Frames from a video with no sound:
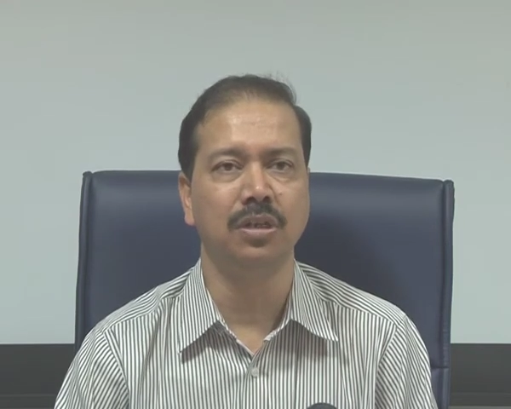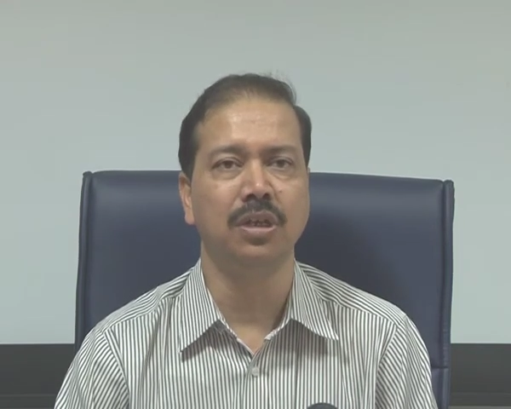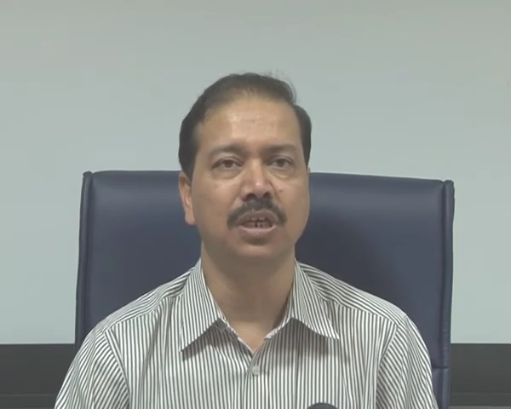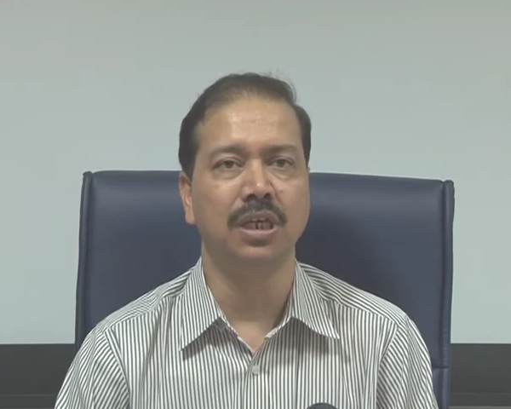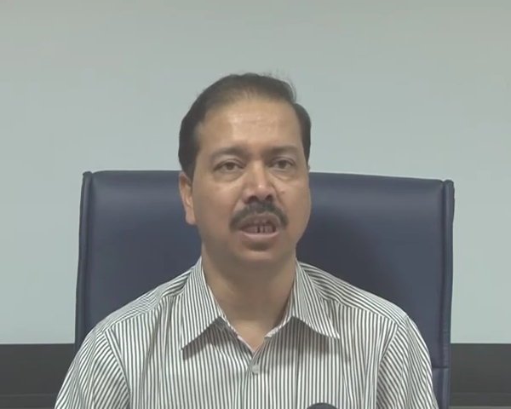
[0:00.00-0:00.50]

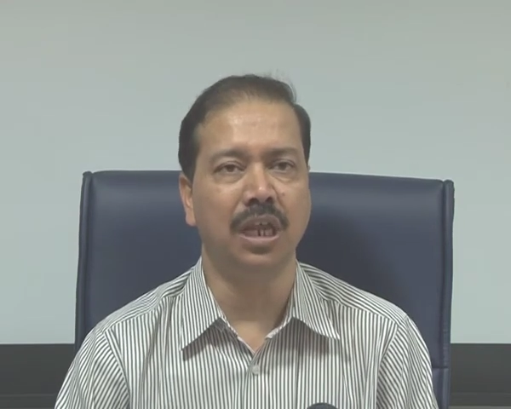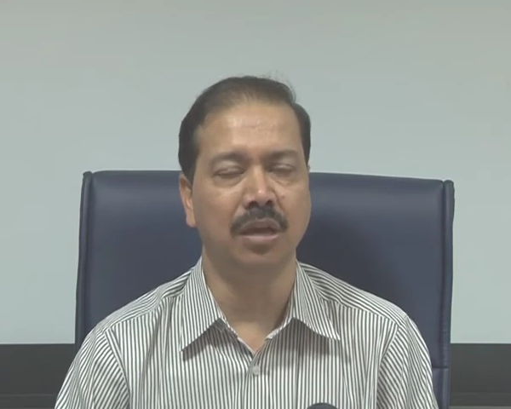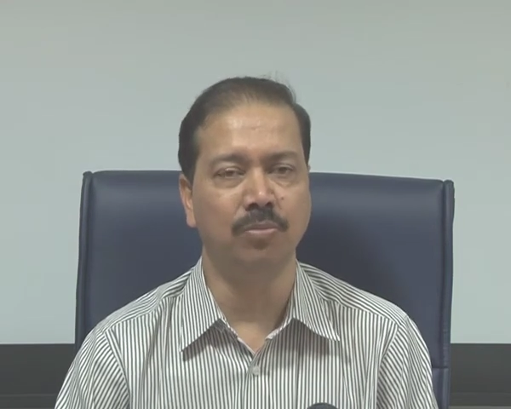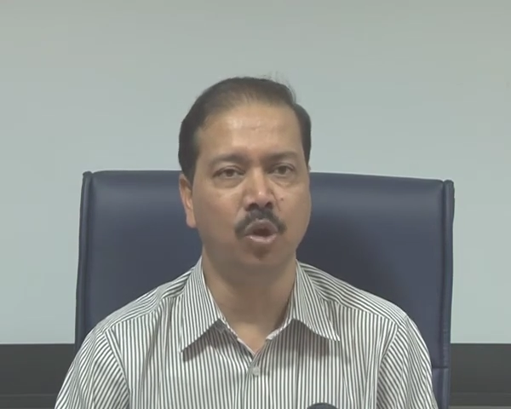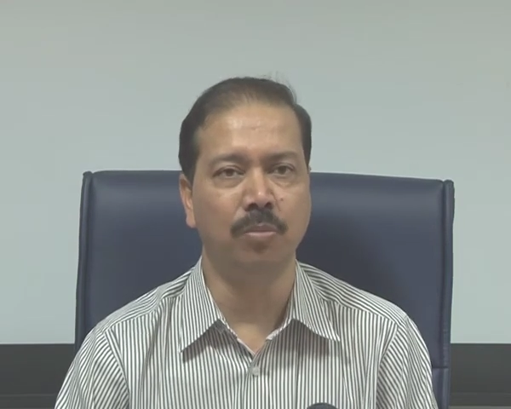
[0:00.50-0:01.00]
in an
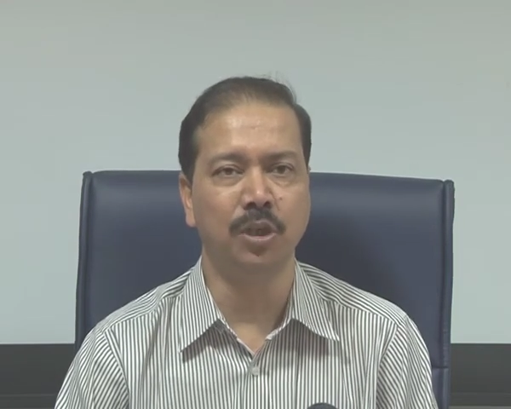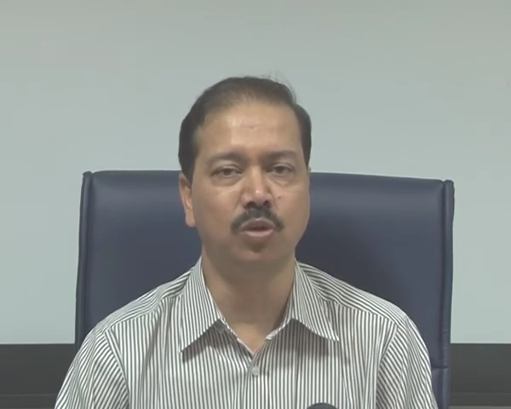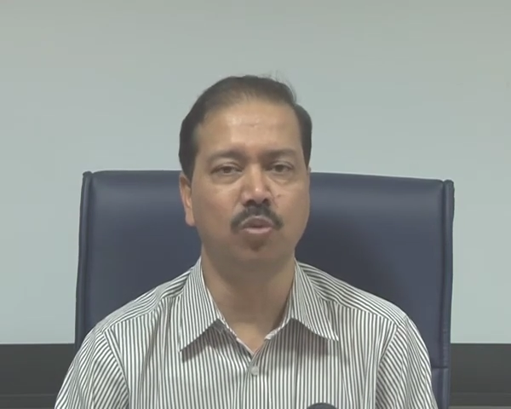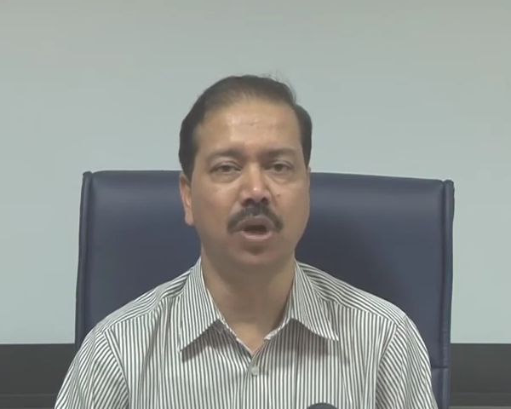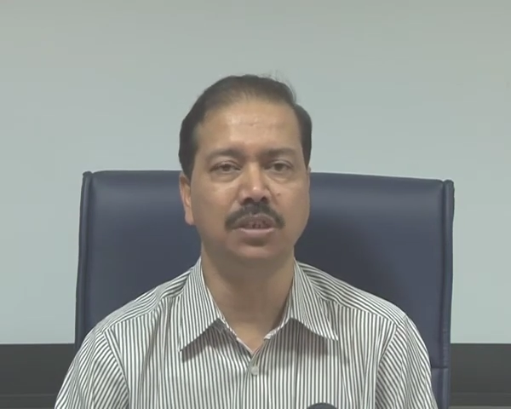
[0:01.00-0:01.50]
abnormal
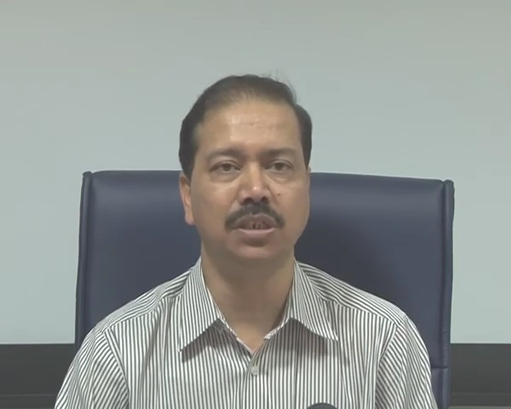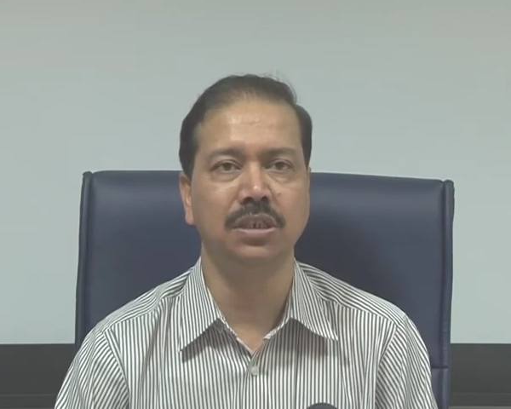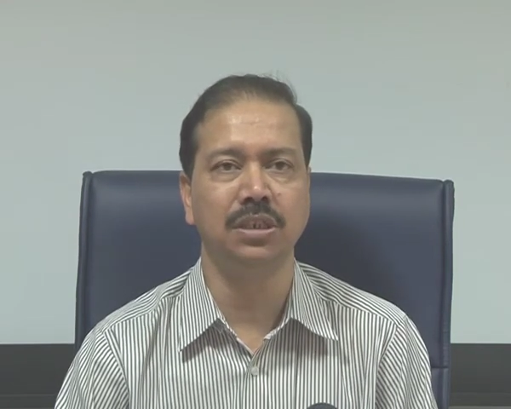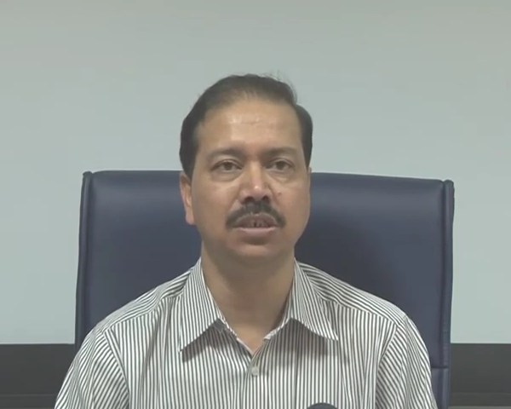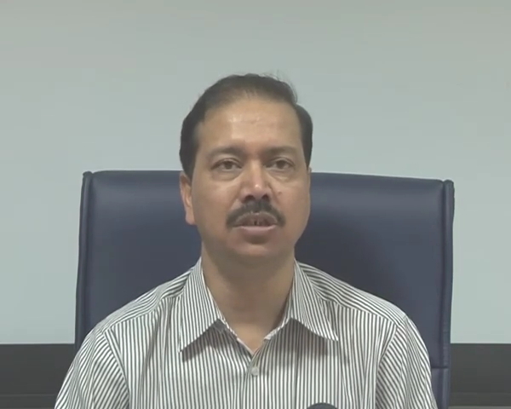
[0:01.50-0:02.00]
quantity,
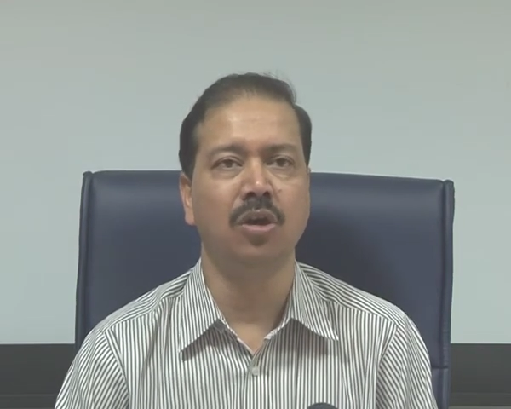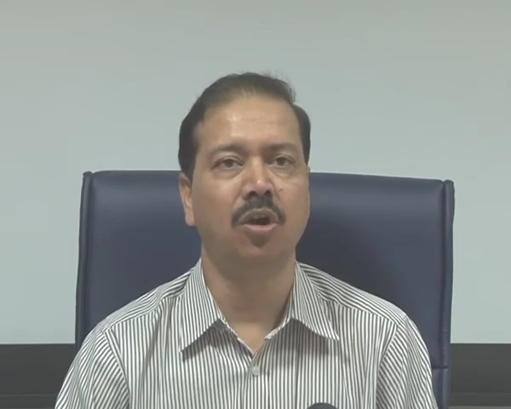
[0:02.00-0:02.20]
or in